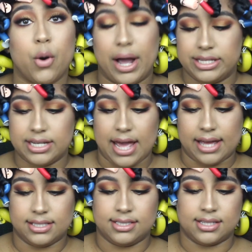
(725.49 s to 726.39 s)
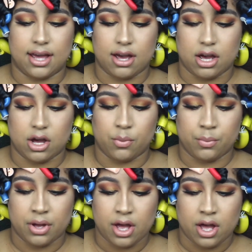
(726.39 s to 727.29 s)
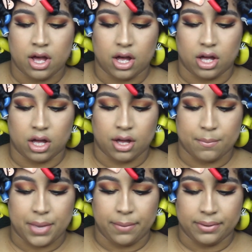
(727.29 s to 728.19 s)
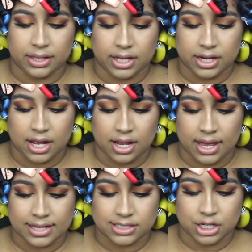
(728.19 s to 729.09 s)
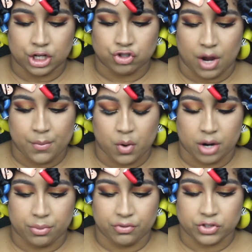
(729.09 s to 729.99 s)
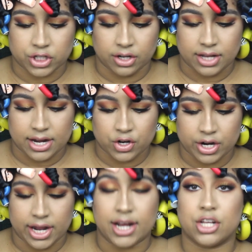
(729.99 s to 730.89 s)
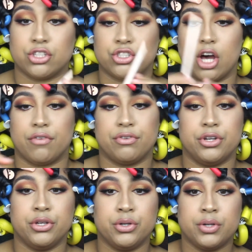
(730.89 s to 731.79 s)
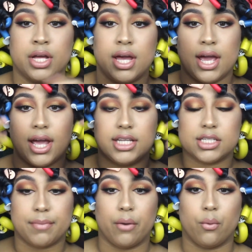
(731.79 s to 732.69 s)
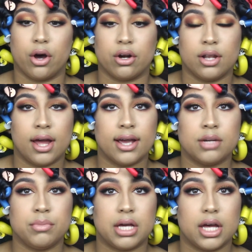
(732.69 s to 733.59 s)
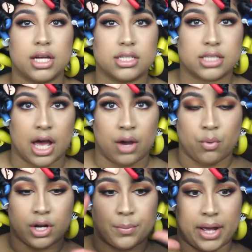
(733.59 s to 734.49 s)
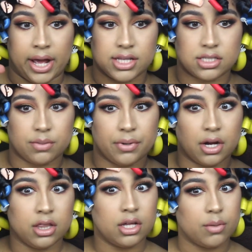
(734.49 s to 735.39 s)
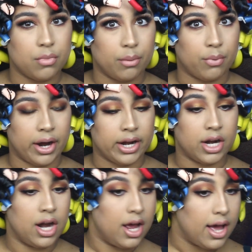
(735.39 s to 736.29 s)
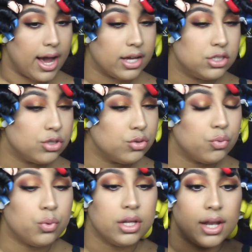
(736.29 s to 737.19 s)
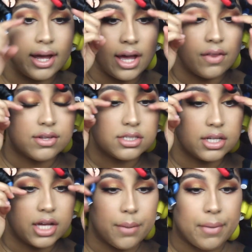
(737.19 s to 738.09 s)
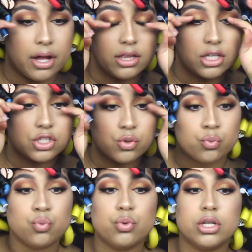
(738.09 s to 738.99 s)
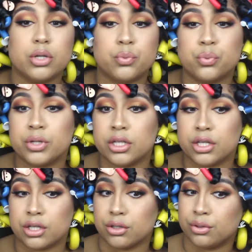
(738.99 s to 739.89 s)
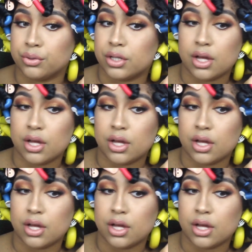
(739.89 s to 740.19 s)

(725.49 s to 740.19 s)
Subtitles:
Oh, I did add some... Maybelline Lasting Drama Waterproof Gel Liner in Soft Nude into my waterline because I wanted my eyes to appear a little more brighter. I do really like how this look came out. I think it's really, really cute.